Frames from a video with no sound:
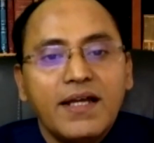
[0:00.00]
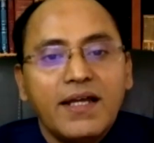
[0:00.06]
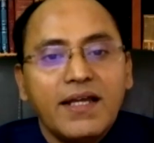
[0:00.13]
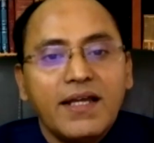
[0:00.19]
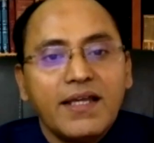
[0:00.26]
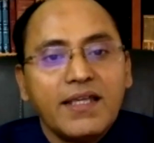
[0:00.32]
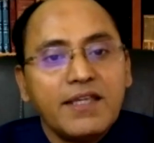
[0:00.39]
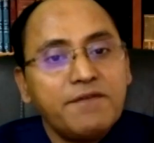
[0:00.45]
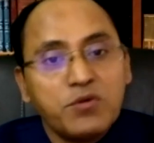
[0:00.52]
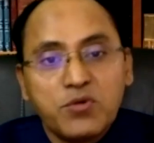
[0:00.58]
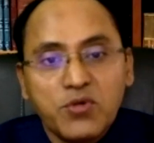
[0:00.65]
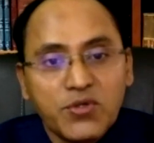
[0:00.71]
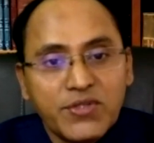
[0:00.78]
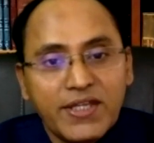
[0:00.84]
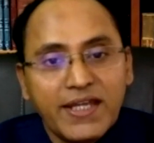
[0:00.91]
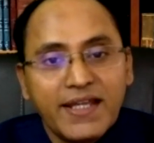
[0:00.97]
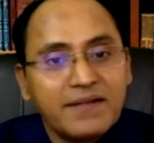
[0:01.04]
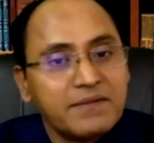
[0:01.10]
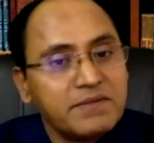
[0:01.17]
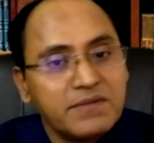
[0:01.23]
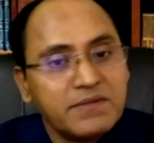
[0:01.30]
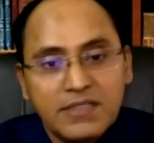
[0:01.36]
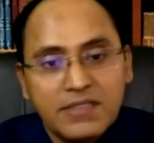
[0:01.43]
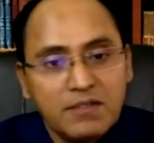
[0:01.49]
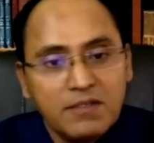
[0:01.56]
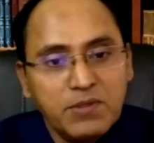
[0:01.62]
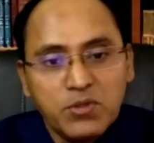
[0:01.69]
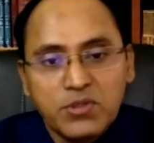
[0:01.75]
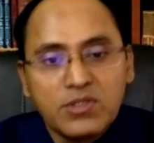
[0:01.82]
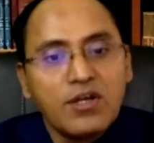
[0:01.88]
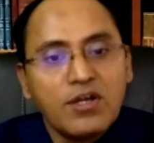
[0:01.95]
if you go there they'll be
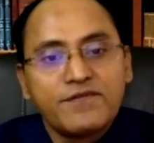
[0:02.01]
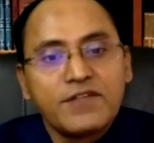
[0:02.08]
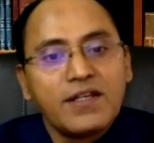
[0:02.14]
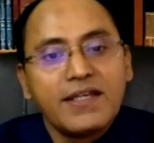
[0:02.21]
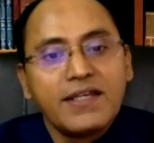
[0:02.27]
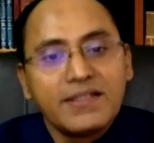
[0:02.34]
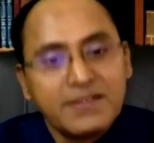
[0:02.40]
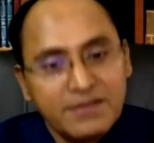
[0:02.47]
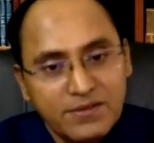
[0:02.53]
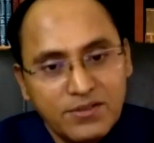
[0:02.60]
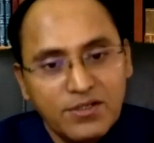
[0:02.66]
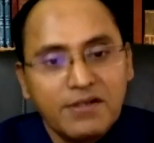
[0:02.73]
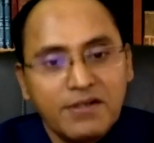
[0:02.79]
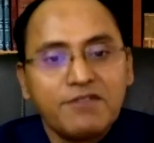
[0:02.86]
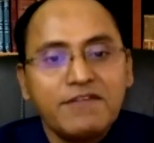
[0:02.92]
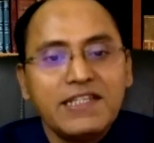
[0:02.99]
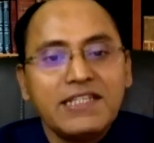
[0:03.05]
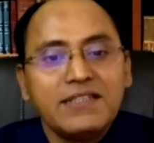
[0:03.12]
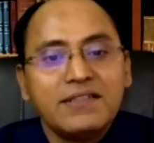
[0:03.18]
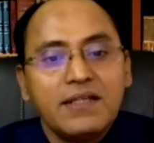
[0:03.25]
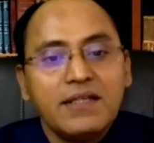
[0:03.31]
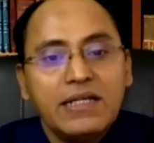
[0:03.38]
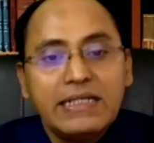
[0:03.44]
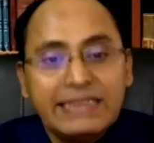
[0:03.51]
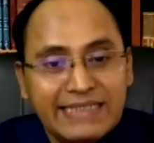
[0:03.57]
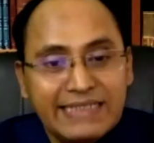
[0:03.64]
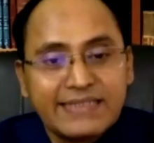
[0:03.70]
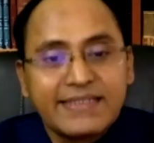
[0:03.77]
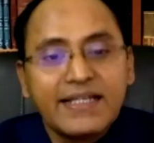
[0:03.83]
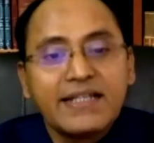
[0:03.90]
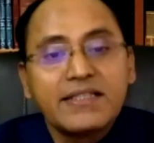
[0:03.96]
looking after like you're a queen yes
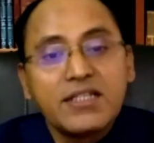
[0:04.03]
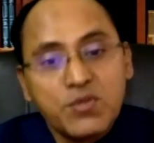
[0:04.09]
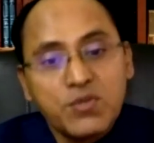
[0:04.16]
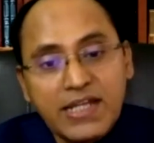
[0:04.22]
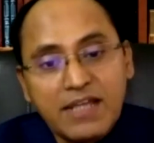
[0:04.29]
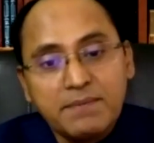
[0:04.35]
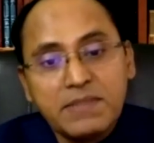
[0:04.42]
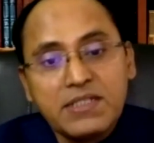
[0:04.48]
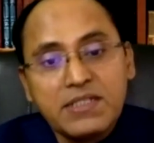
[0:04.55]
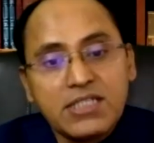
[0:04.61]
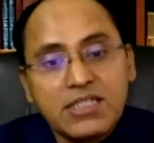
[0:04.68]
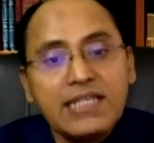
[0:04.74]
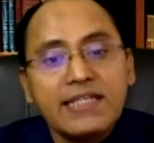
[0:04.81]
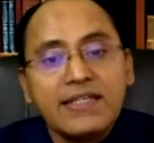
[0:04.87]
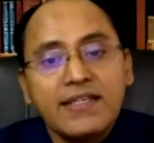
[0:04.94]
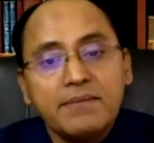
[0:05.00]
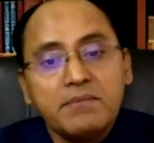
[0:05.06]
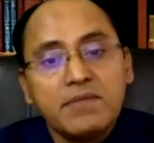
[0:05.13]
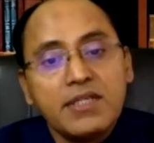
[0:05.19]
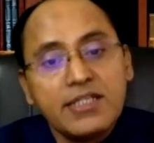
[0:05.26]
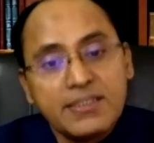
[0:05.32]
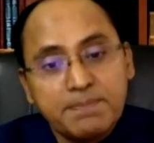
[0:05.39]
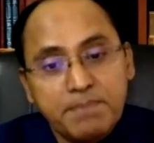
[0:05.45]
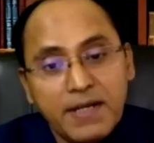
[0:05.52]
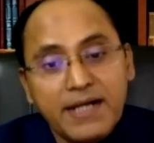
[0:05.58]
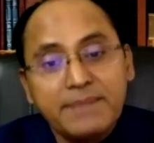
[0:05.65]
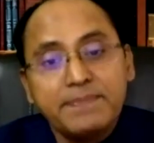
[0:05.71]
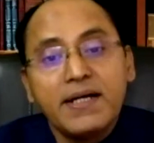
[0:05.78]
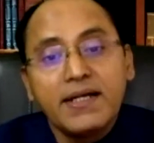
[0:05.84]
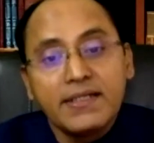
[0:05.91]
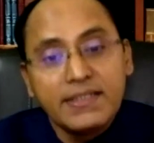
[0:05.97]
sir that's what i've been telling him he's
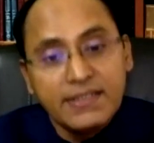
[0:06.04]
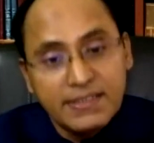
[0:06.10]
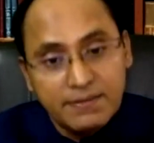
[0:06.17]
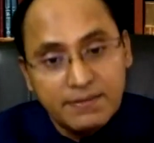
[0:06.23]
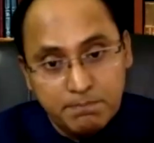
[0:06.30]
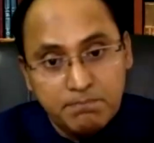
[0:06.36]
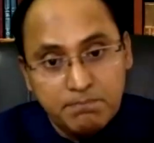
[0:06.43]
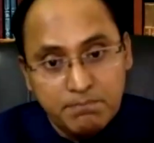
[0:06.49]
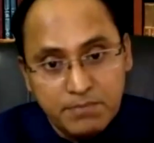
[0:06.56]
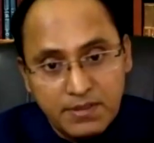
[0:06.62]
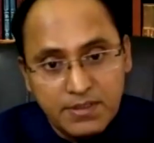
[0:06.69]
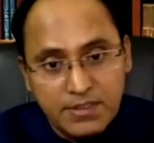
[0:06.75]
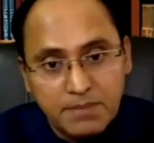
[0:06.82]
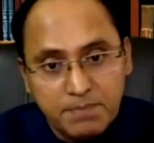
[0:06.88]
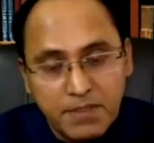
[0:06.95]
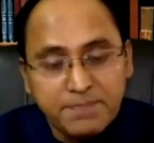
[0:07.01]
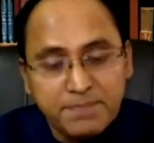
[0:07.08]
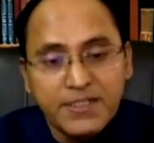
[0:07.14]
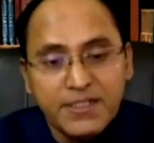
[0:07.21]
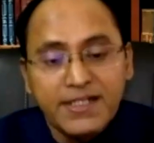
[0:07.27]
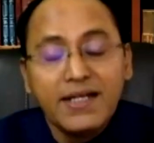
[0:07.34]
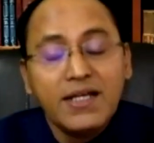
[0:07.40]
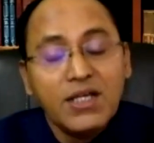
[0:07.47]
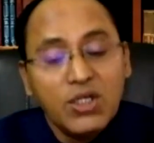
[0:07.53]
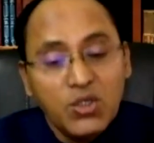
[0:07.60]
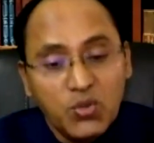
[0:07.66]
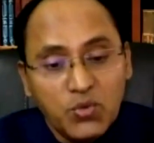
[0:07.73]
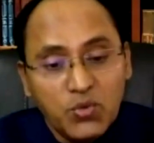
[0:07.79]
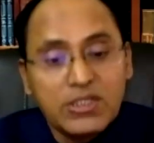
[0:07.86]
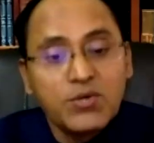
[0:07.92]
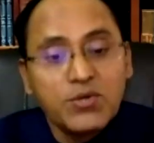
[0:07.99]
papa he's is a papa
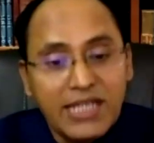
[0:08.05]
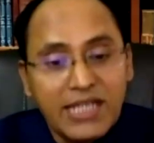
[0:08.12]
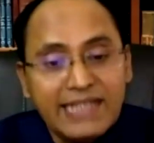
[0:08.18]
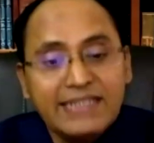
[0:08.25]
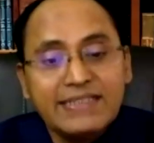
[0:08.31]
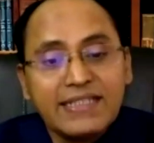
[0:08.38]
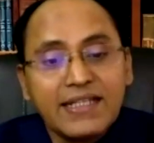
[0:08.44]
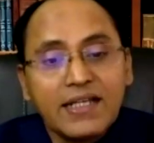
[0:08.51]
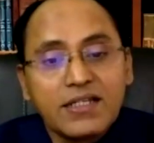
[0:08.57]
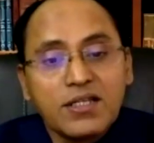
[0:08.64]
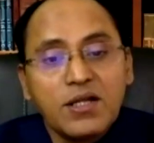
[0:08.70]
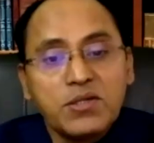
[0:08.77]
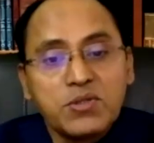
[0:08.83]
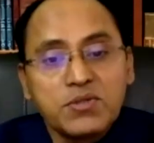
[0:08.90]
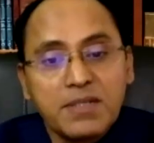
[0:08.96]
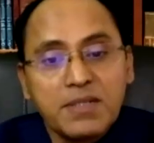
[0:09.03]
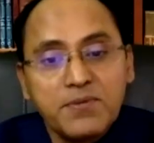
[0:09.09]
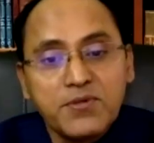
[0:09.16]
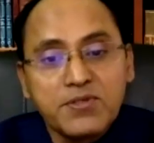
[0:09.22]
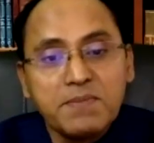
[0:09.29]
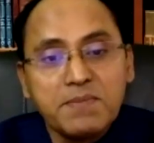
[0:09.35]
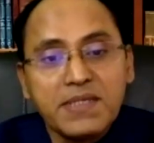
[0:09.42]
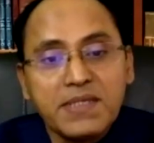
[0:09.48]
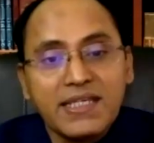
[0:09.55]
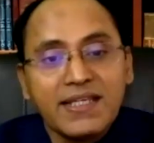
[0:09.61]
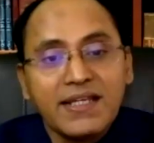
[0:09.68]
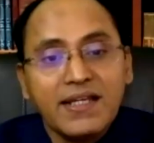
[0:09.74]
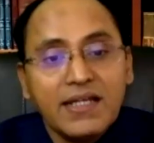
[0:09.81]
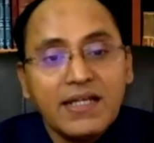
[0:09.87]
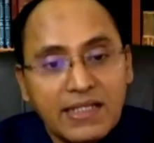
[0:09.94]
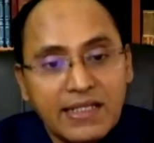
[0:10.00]
without anything at all to support me
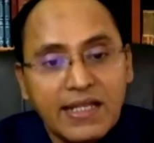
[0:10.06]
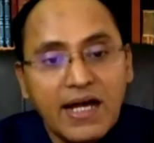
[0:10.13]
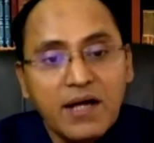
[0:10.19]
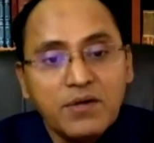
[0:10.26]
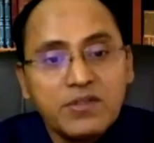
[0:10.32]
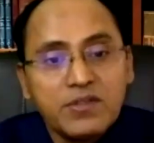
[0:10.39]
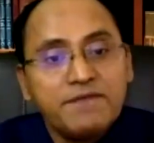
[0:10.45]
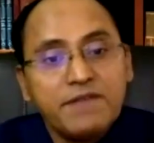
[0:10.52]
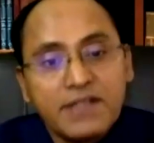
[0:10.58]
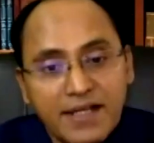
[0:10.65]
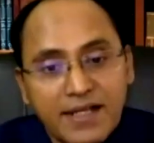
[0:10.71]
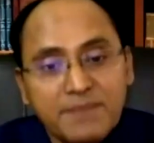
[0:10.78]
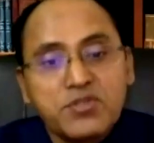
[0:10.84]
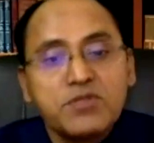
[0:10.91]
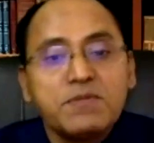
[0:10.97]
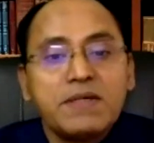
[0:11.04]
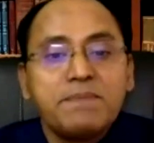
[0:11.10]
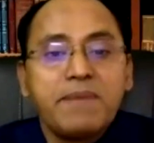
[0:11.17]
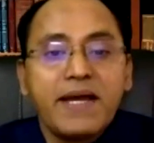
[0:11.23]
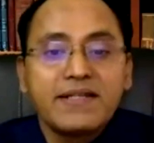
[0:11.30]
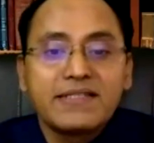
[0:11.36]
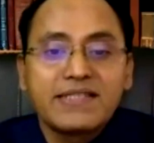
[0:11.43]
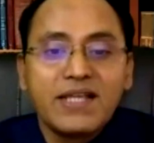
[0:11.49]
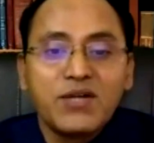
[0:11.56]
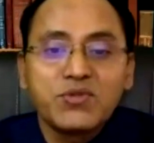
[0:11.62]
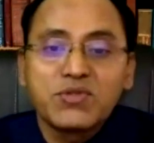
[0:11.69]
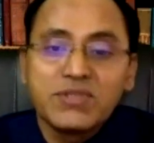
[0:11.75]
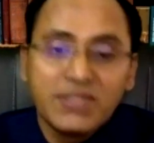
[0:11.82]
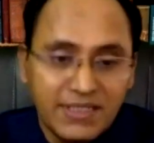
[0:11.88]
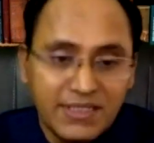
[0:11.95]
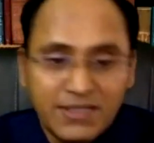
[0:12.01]
now if he comes to my parents house
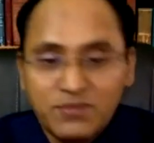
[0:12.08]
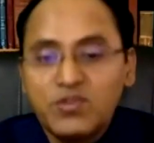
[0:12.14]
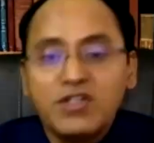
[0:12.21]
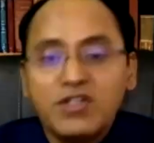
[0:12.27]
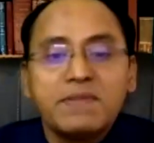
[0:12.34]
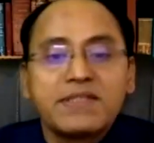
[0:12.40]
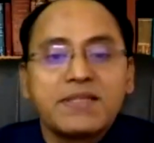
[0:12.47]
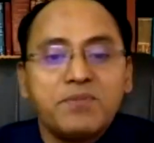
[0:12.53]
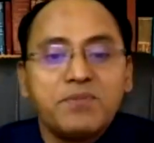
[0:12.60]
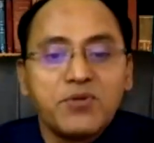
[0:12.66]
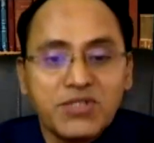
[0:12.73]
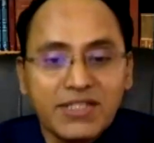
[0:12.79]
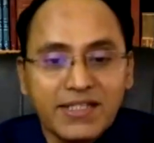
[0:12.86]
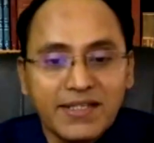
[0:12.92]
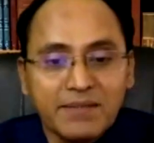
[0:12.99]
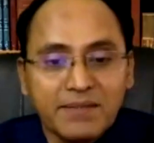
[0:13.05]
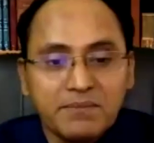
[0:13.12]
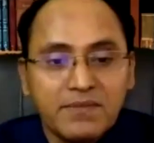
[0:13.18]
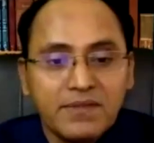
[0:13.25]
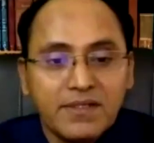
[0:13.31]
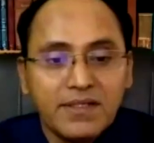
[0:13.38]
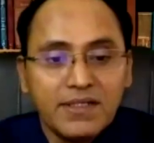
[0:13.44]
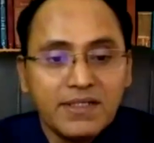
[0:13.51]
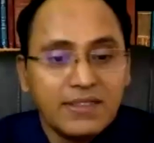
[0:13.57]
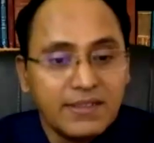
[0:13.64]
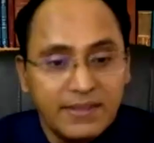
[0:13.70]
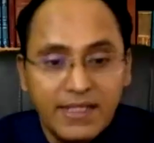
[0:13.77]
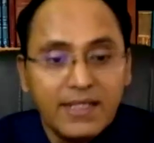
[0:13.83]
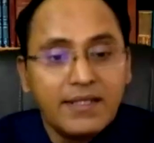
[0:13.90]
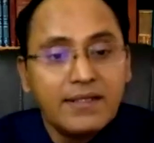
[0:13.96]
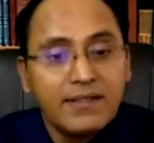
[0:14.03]
we'll be supporting him
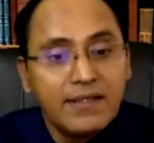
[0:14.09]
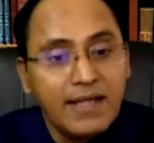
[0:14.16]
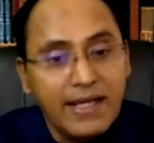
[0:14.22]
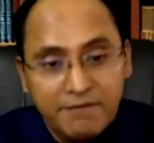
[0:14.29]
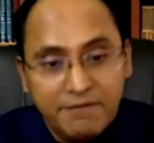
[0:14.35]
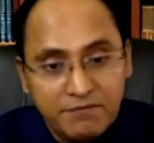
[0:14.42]
then I have